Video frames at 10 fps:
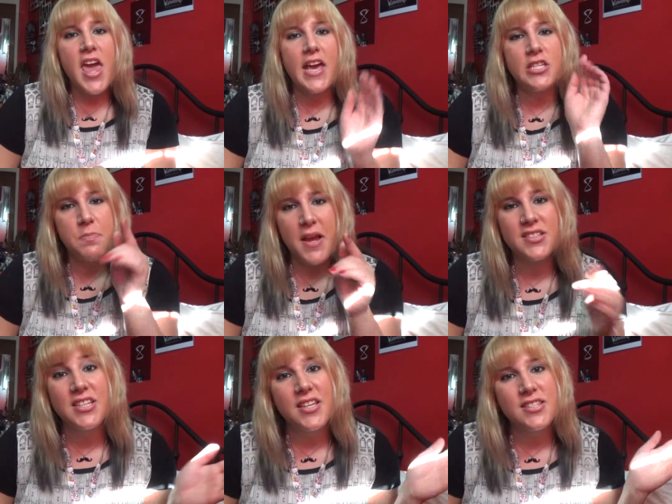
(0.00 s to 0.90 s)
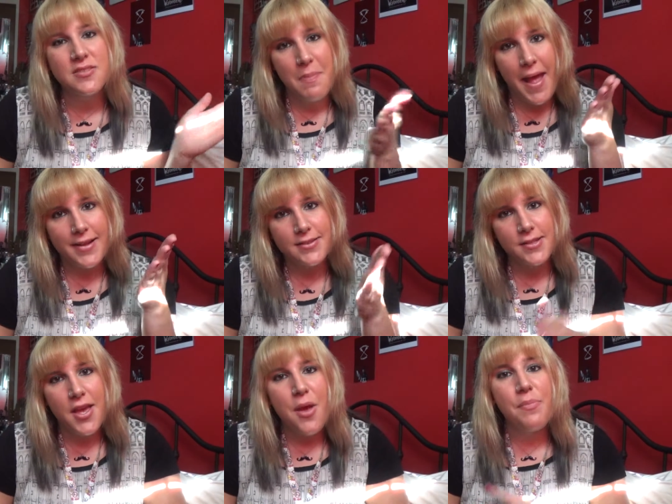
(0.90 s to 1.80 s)
expect to get
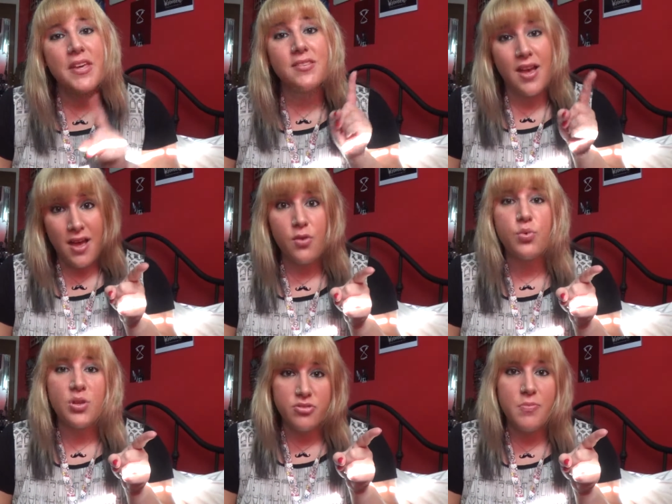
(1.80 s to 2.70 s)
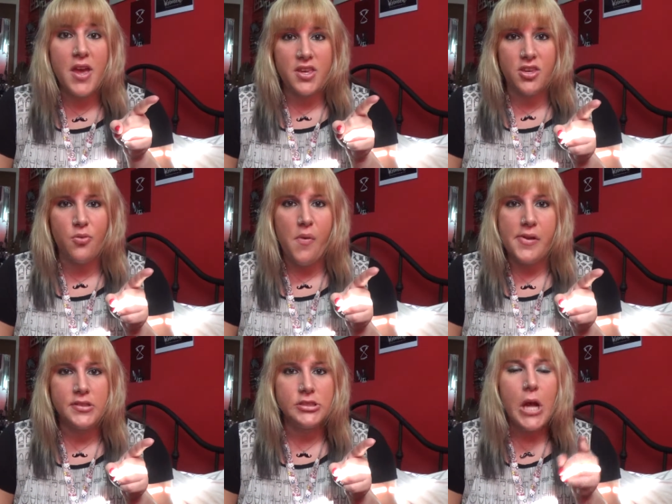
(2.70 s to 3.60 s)
smacked because I will smack you.
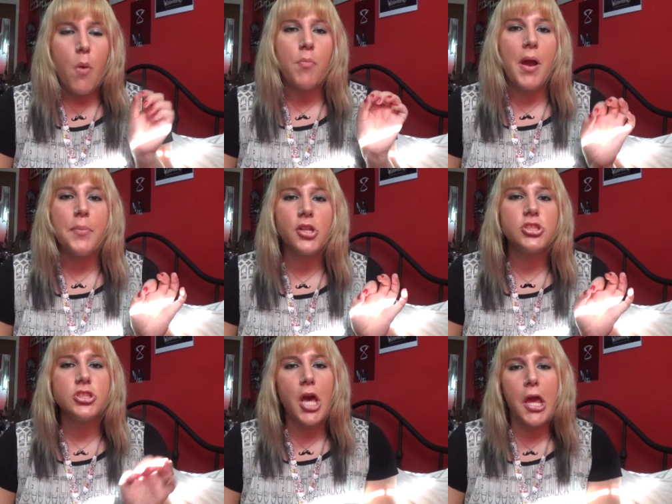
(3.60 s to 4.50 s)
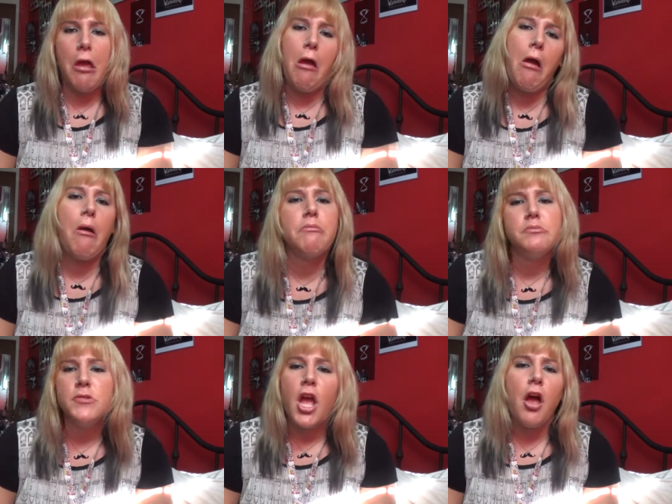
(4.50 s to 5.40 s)
My brother's like, oh,
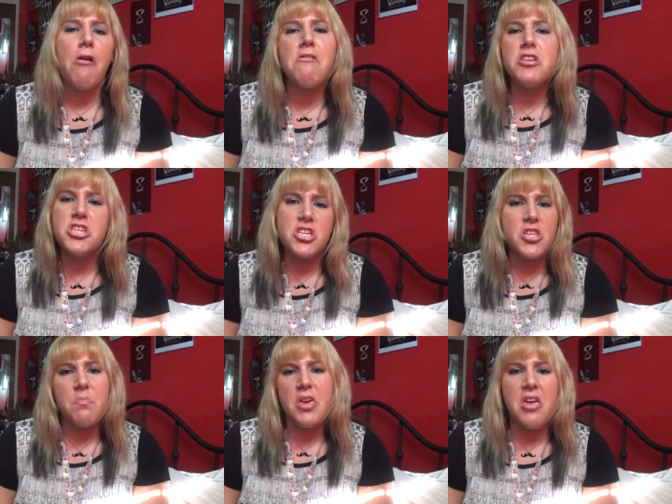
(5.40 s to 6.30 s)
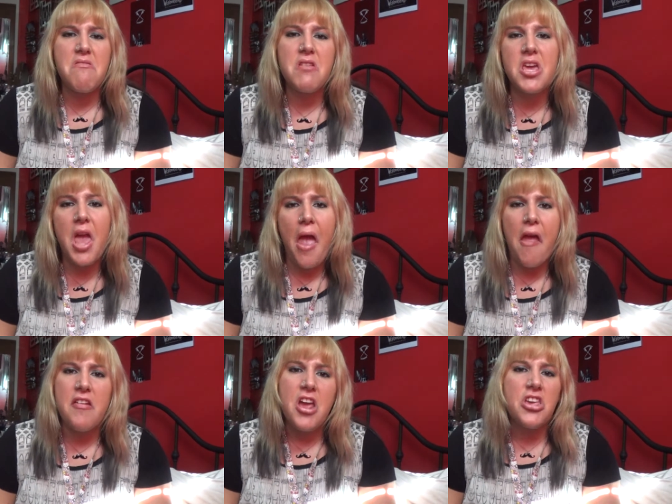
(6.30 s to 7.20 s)
oh, it's just a
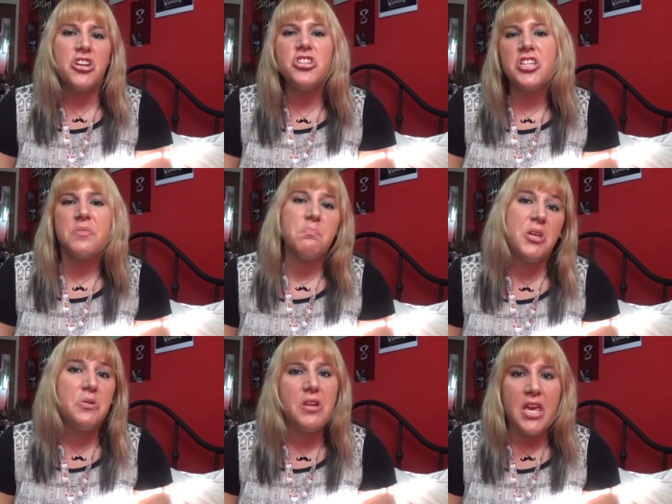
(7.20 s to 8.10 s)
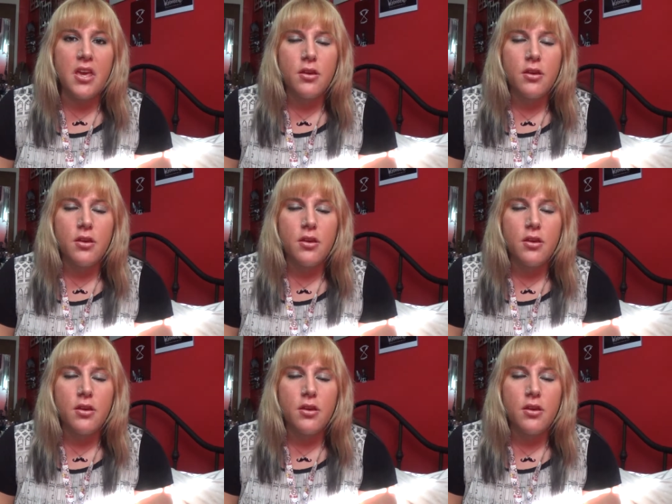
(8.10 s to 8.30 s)
period. You're just moody.